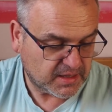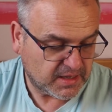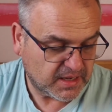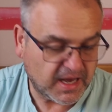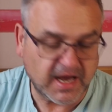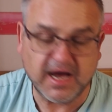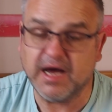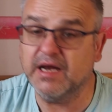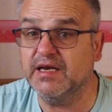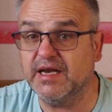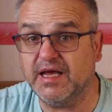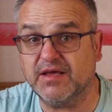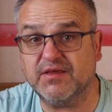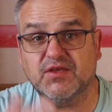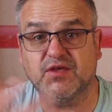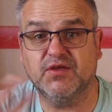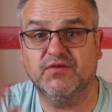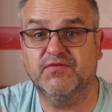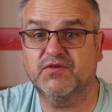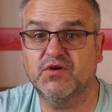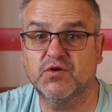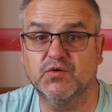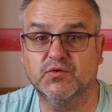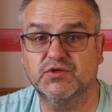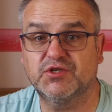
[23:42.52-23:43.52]
Unless of
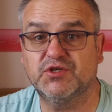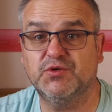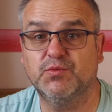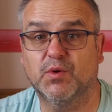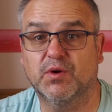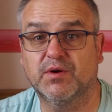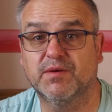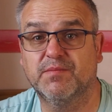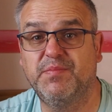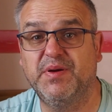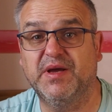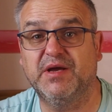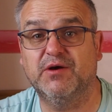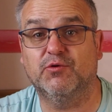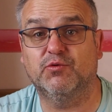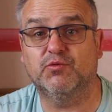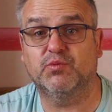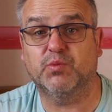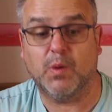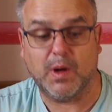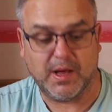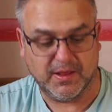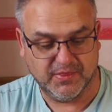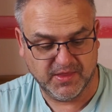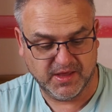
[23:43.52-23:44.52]
course you want to build
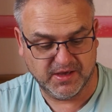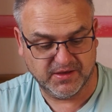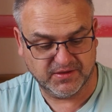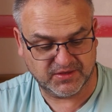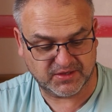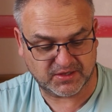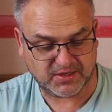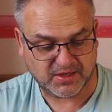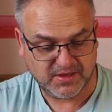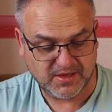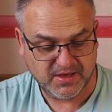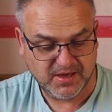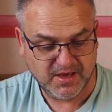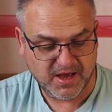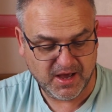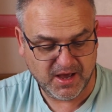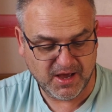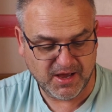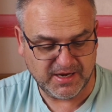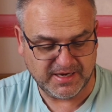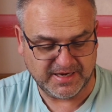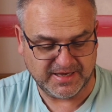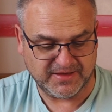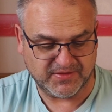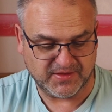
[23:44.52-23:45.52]
one that's
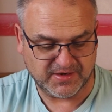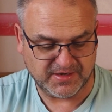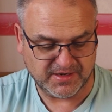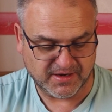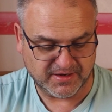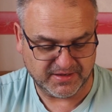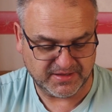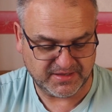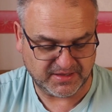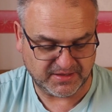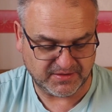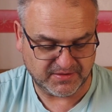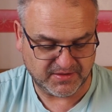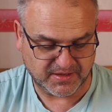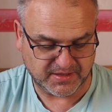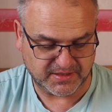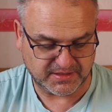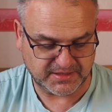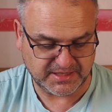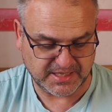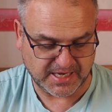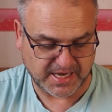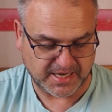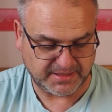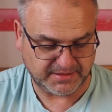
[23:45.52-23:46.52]
earlier than
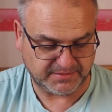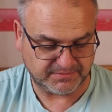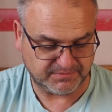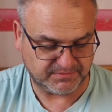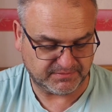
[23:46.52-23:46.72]
1938.